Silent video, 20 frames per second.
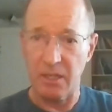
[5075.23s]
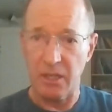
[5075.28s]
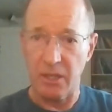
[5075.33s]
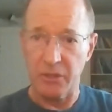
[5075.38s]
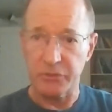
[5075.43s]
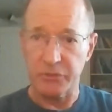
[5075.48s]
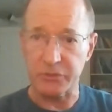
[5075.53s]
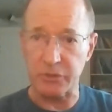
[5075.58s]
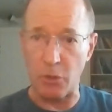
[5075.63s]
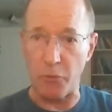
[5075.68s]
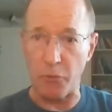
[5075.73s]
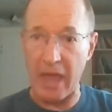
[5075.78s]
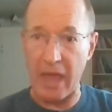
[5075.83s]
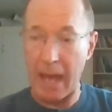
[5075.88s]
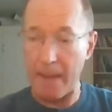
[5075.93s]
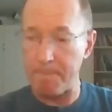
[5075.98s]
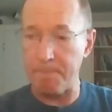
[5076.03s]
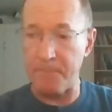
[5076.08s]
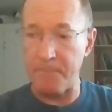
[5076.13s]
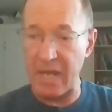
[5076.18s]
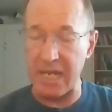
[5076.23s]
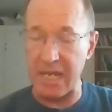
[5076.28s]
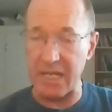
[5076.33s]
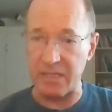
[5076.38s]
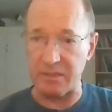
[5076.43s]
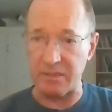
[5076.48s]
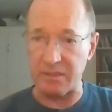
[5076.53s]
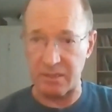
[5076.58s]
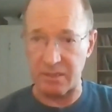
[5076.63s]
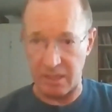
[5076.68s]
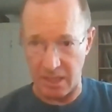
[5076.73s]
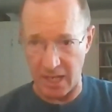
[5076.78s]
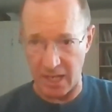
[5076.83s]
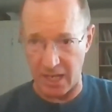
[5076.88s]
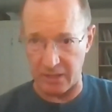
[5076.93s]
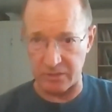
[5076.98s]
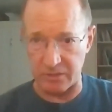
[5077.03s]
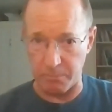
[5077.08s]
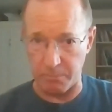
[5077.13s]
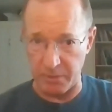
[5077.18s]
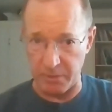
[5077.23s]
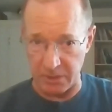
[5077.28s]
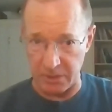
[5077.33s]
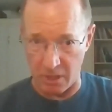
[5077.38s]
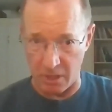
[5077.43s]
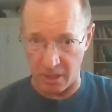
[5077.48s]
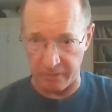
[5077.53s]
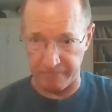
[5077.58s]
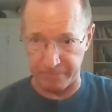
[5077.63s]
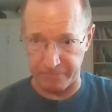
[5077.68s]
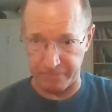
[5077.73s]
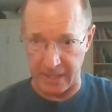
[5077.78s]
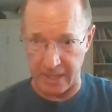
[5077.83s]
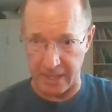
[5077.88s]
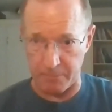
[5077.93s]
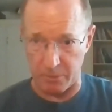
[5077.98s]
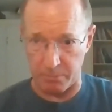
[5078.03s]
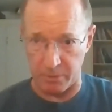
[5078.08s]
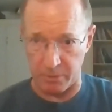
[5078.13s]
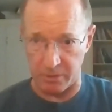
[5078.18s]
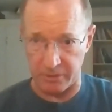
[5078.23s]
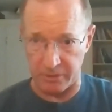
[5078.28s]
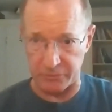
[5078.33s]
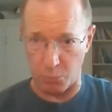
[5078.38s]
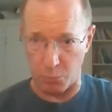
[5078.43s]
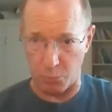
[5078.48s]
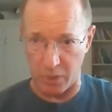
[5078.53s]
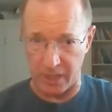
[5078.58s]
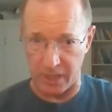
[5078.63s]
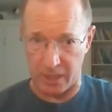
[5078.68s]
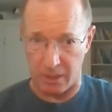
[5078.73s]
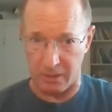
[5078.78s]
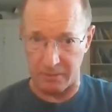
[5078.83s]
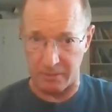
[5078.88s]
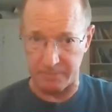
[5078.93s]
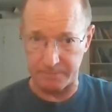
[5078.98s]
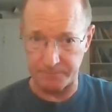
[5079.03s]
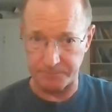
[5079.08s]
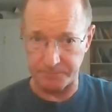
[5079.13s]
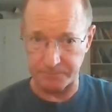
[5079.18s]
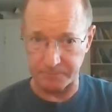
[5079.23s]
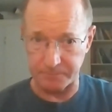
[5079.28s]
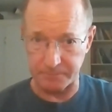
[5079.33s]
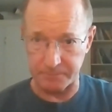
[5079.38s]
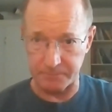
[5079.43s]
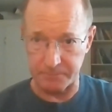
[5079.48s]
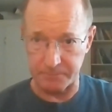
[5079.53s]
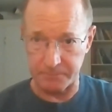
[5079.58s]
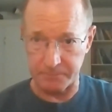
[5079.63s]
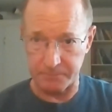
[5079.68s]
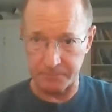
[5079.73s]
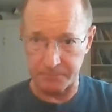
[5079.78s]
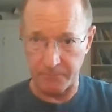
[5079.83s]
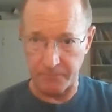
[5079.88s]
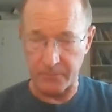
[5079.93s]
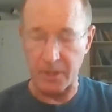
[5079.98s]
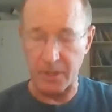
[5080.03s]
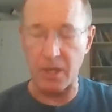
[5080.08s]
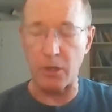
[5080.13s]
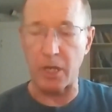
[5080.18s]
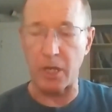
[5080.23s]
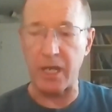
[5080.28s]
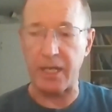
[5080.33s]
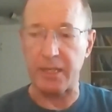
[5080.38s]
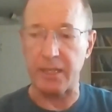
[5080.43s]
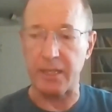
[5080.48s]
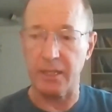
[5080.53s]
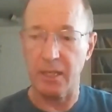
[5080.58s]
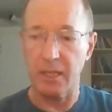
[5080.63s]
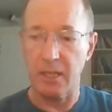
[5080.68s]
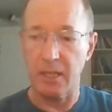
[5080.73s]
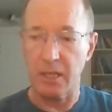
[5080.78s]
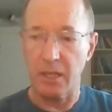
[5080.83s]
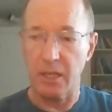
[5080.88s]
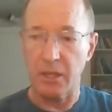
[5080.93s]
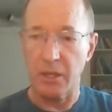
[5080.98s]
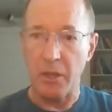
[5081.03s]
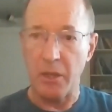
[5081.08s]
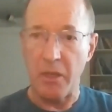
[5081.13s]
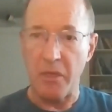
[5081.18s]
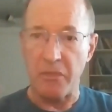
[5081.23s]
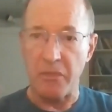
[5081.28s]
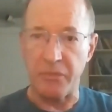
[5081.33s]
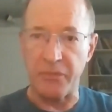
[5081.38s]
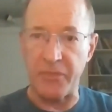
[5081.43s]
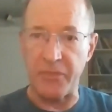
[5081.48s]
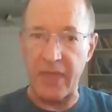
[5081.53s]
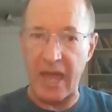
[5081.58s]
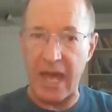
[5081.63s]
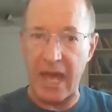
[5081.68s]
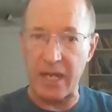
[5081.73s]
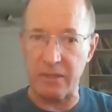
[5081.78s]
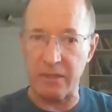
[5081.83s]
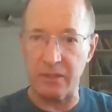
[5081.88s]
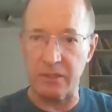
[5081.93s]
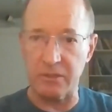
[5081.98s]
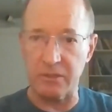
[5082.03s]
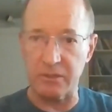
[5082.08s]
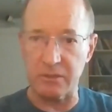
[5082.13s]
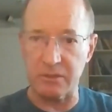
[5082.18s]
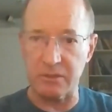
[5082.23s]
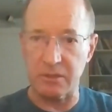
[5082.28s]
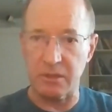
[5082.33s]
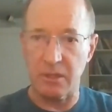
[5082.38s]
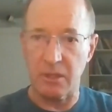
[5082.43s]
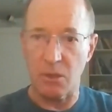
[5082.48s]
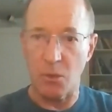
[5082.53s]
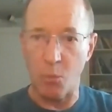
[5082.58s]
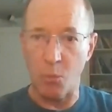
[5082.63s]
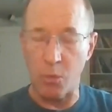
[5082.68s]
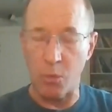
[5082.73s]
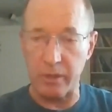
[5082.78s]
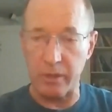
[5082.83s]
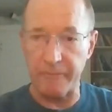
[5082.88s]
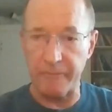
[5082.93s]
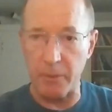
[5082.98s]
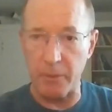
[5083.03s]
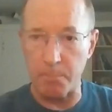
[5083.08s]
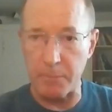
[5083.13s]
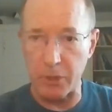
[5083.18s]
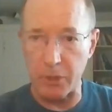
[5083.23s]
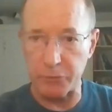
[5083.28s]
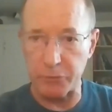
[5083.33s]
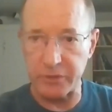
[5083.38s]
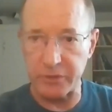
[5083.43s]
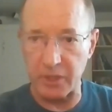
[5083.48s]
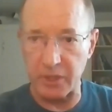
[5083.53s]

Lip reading: So that base has to be non-flammable as well. Okay, that is one of the most